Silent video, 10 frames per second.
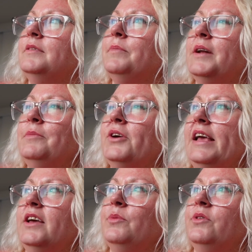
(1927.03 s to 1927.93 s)
But I'm
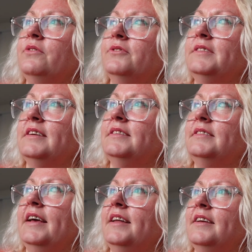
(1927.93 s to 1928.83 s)
looking at a beautiful
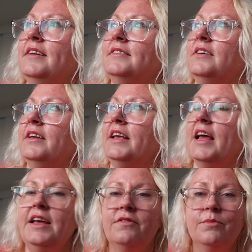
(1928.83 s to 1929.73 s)
sunset and it's going to
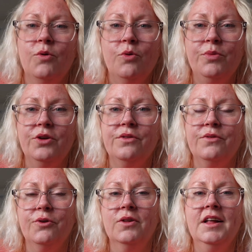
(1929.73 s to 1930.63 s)
get even more
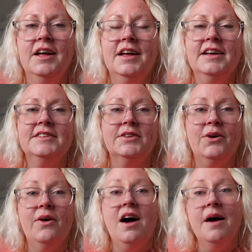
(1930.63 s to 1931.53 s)
beautiful.
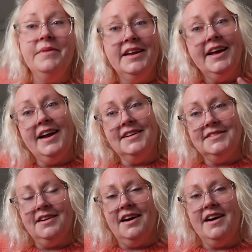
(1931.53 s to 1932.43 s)
So I'm going to get
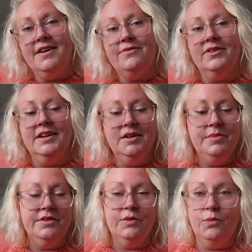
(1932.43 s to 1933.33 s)
outside for a little
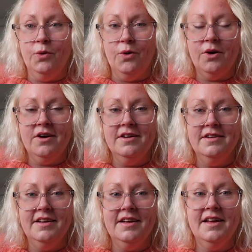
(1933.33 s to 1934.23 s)
bit of a walk,
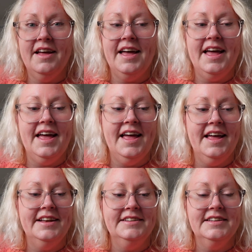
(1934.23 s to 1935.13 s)

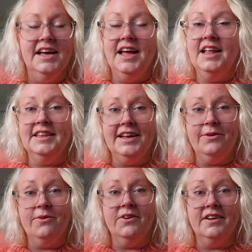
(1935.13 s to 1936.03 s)
and
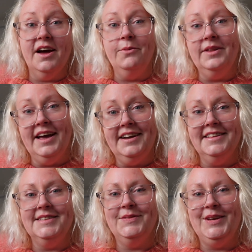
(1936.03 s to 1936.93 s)
later on I will edit
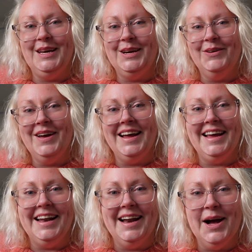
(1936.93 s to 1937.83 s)
this video and
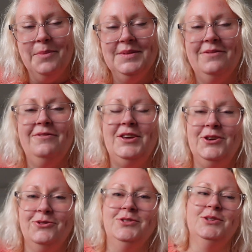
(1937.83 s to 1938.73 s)
get it up for
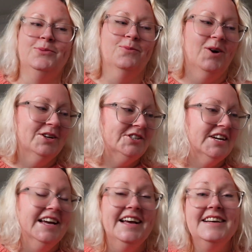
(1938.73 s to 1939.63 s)
you to watch.
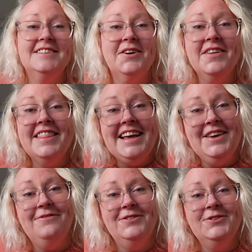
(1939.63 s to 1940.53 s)
So
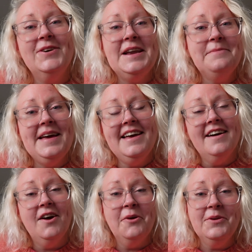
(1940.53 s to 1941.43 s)
thank you for joining me.
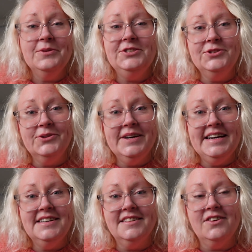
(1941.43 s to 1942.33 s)
I hope you
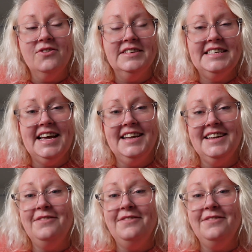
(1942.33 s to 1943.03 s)
enjoyed the content.